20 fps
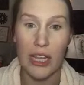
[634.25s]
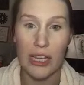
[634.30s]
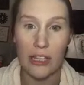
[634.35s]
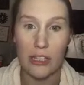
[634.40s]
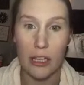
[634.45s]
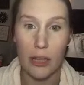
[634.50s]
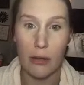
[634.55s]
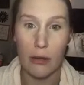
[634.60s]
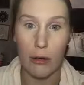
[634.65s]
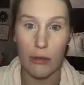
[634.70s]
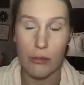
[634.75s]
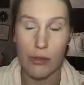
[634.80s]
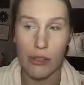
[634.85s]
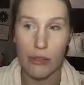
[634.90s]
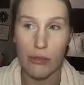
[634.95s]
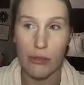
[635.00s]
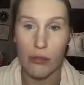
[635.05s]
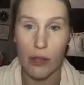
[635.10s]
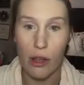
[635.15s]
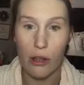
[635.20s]
and so it
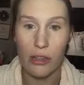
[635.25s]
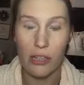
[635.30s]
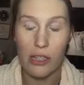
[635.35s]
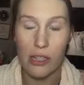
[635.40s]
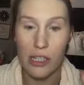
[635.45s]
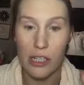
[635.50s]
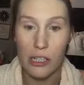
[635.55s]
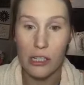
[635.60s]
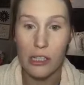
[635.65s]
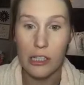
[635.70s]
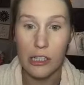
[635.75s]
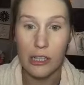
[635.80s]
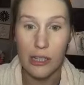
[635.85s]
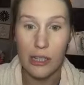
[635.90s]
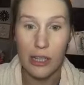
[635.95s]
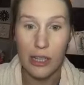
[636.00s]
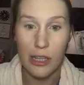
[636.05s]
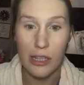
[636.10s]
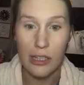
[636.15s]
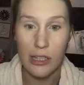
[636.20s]
was flawless, and
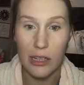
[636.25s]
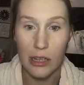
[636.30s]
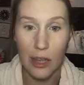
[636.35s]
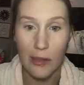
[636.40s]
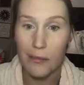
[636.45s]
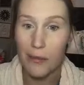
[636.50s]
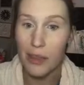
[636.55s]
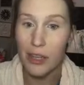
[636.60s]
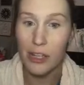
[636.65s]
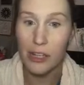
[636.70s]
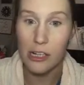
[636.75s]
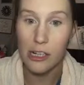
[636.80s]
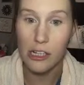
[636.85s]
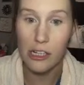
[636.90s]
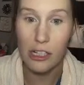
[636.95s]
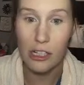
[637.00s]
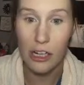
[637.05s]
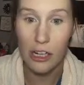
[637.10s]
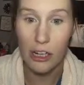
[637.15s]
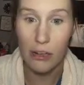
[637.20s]
she is in love with it, and
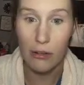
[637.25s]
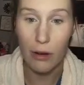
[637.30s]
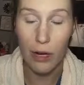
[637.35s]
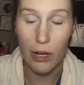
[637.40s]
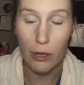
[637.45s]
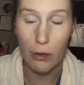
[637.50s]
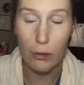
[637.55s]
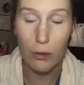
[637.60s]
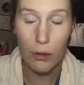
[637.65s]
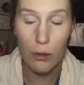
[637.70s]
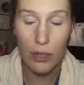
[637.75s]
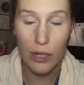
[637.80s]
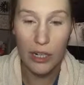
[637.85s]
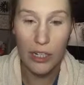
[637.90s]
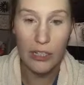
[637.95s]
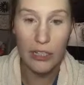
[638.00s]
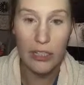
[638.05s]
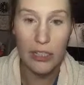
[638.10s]
she's getting ready to order it.